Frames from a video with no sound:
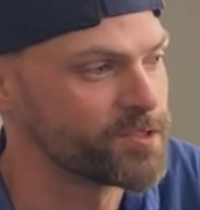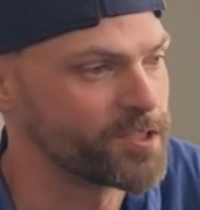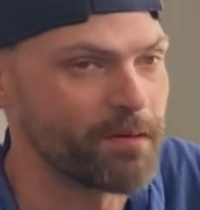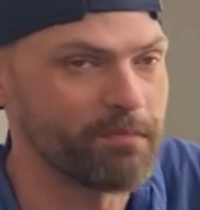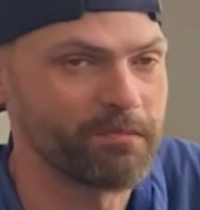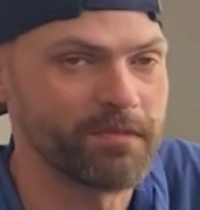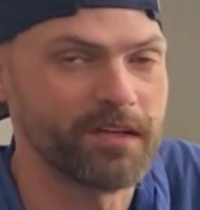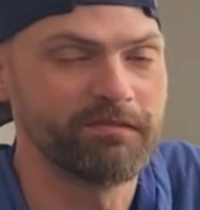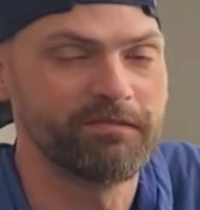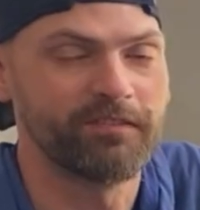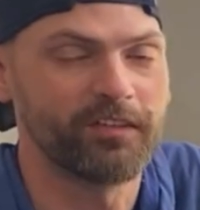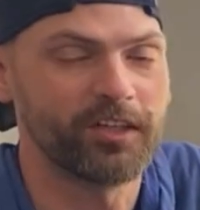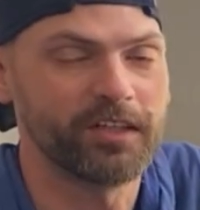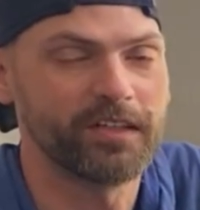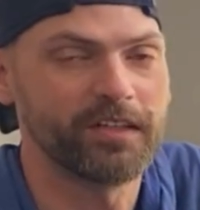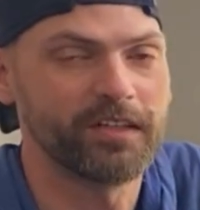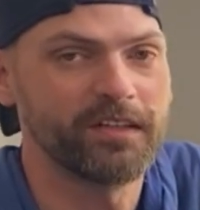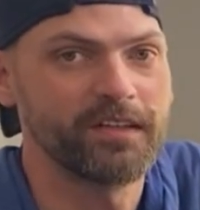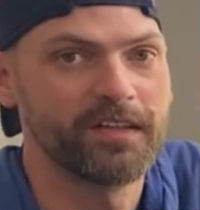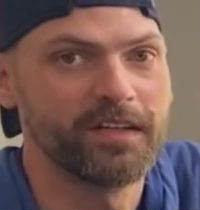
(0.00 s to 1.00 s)
something
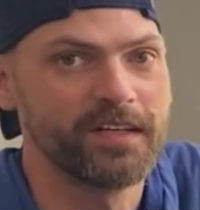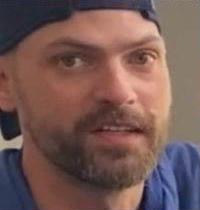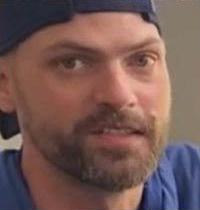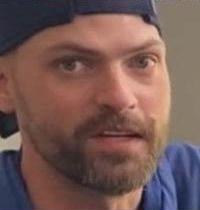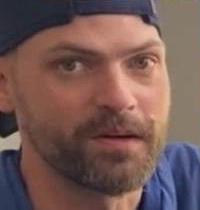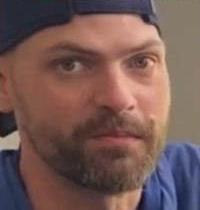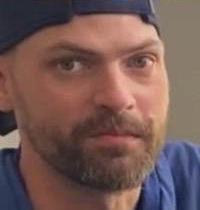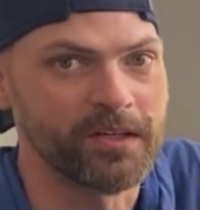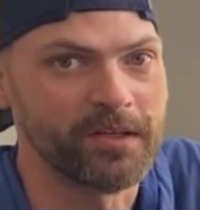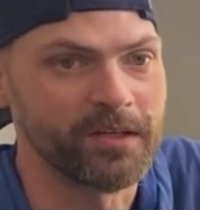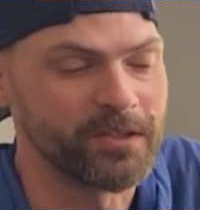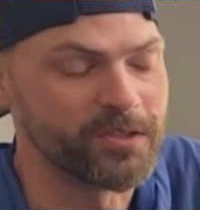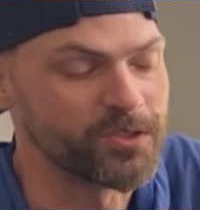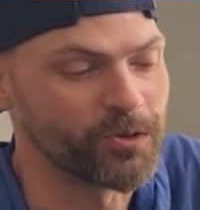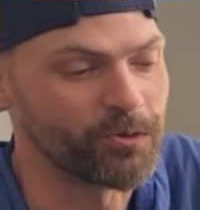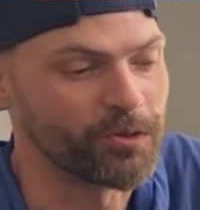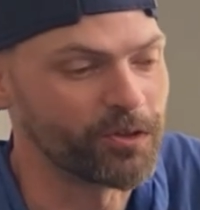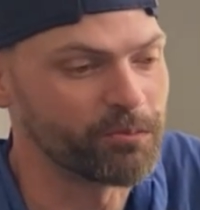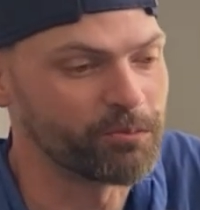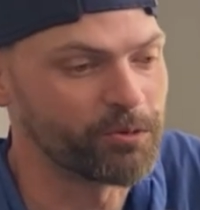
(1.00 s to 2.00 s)
fun, something
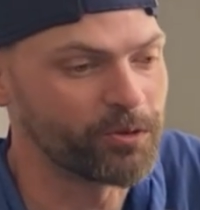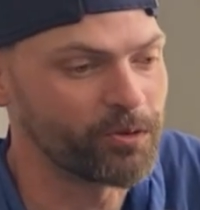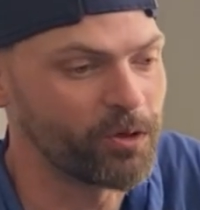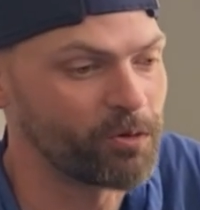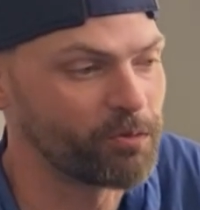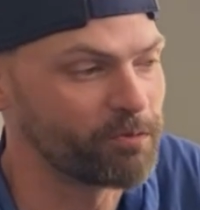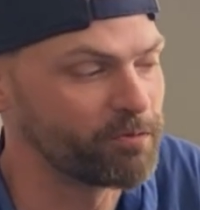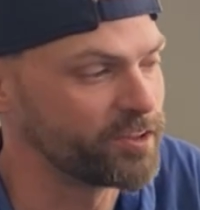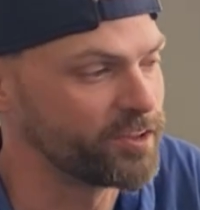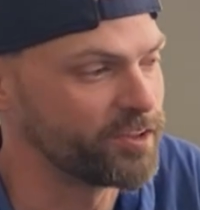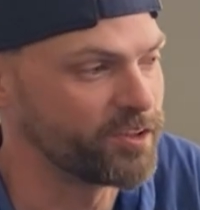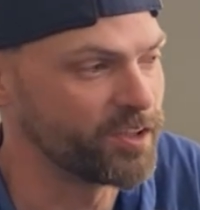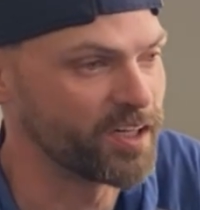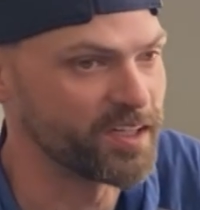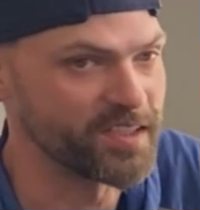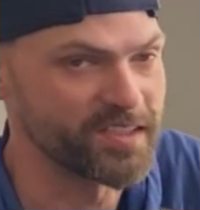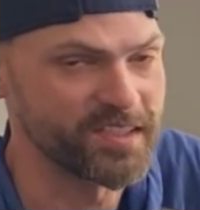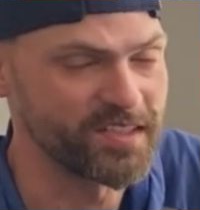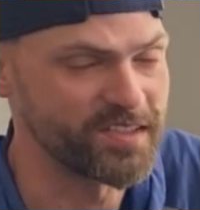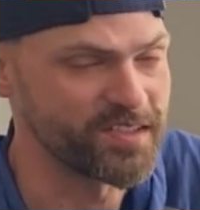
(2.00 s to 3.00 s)
enjoyable. Hopefully you
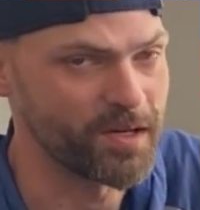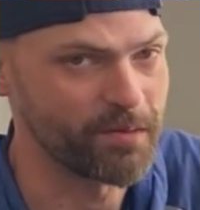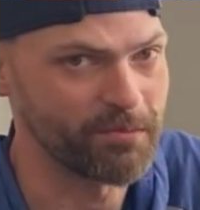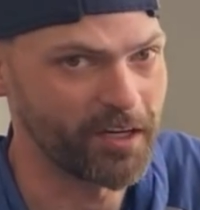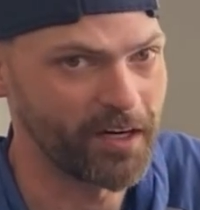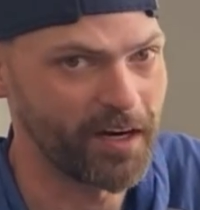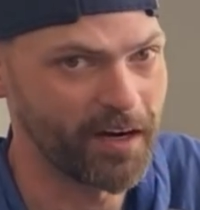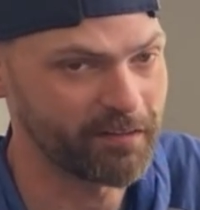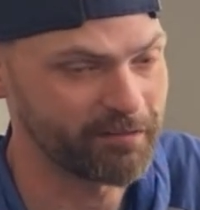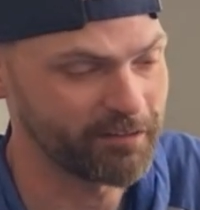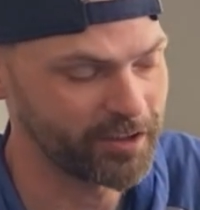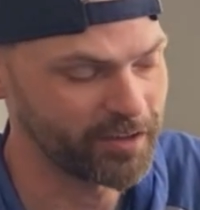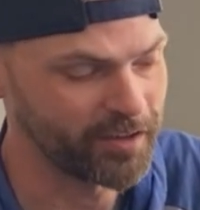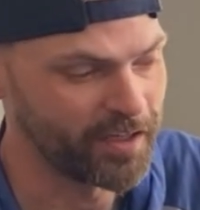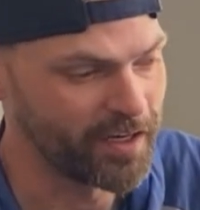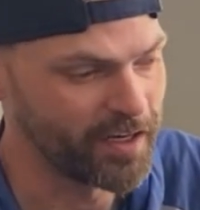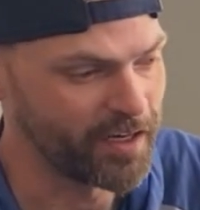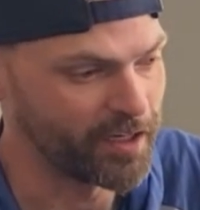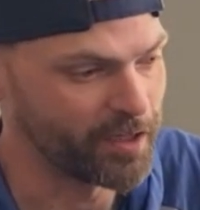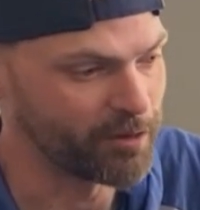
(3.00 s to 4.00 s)
guys get something out of it,
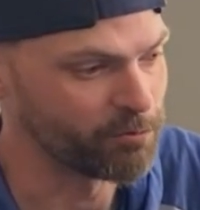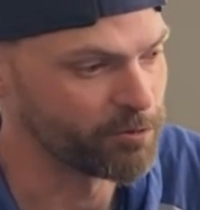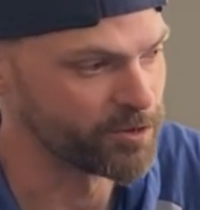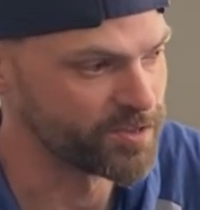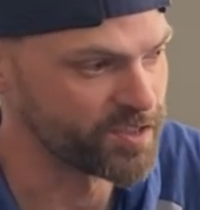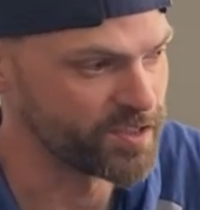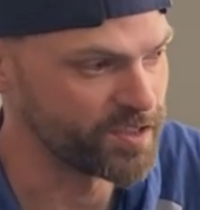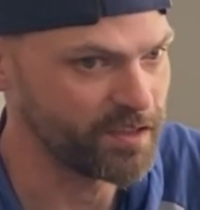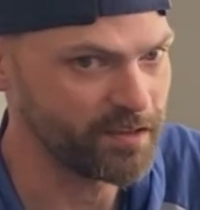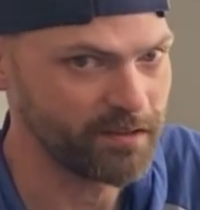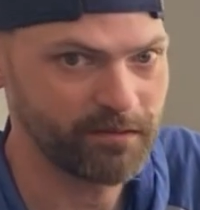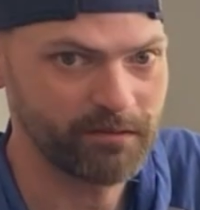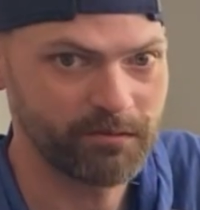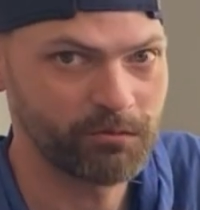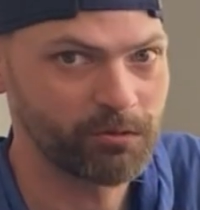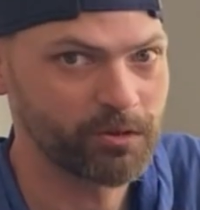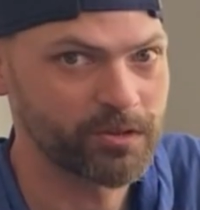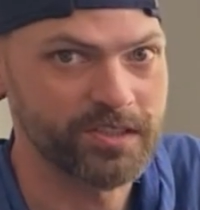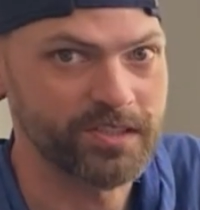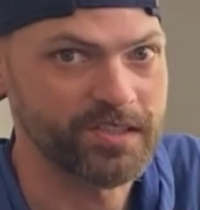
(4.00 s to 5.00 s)
and we'll
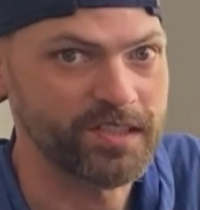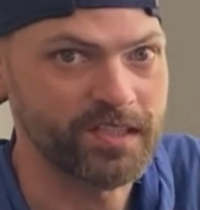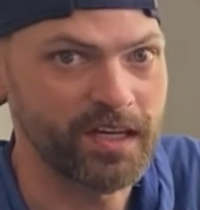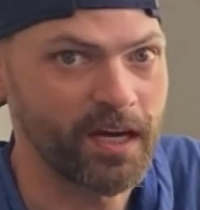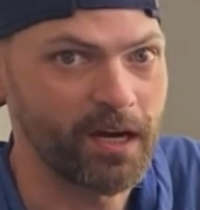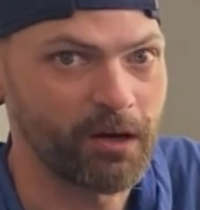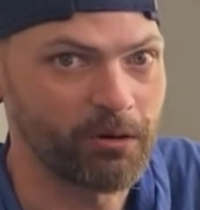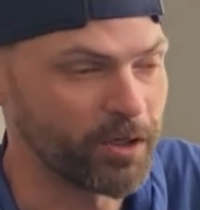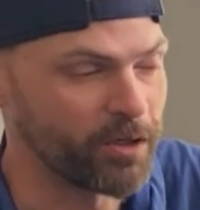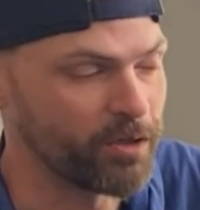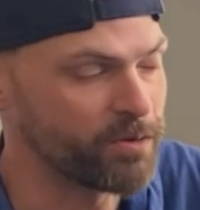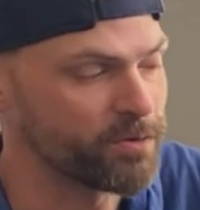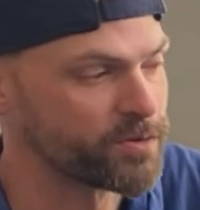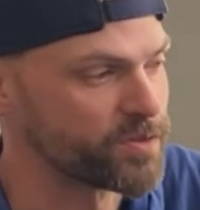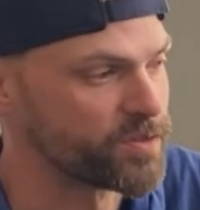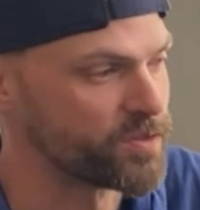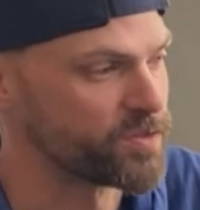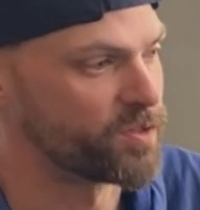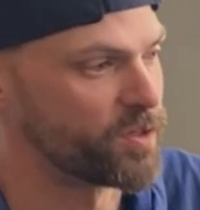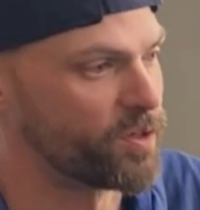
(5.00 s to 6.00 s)
just see how it
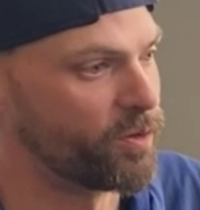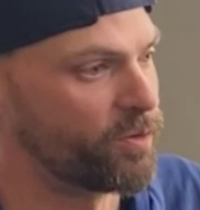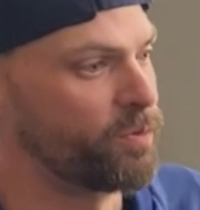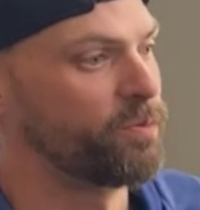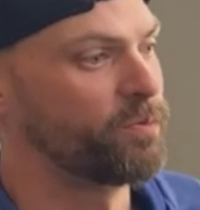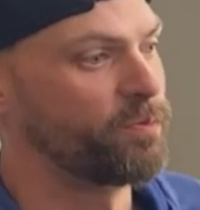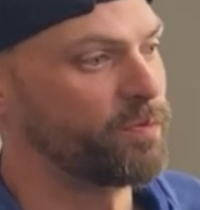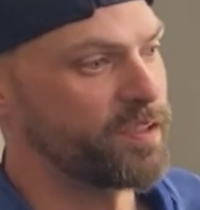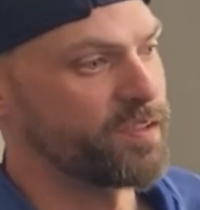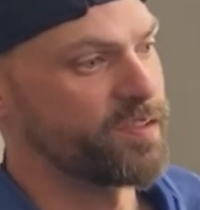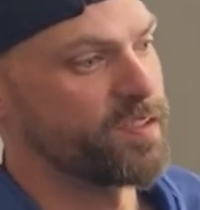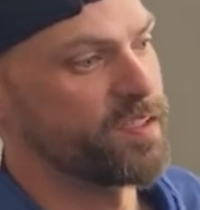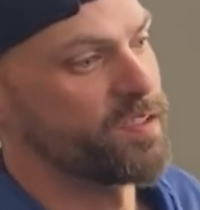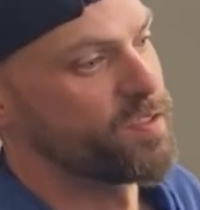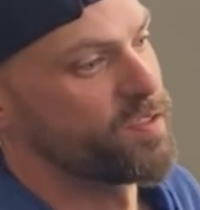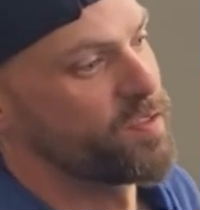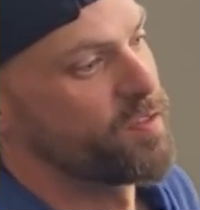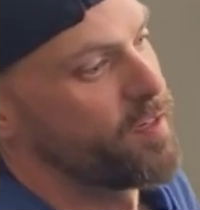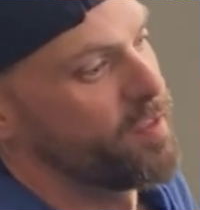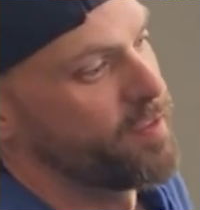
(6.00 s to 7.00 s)
goes. So let's
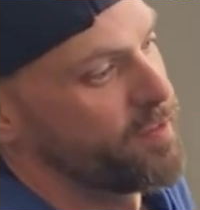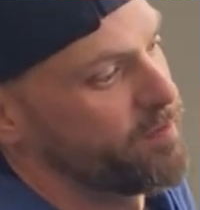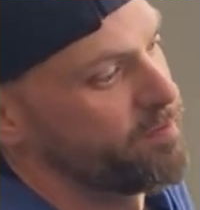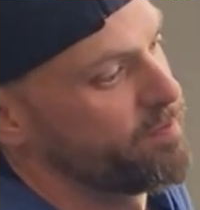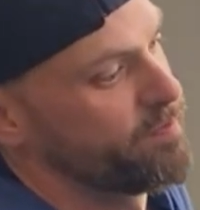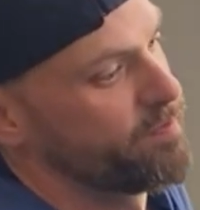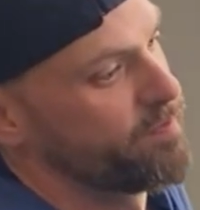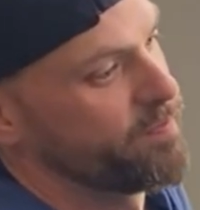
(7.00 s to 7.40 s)
get started.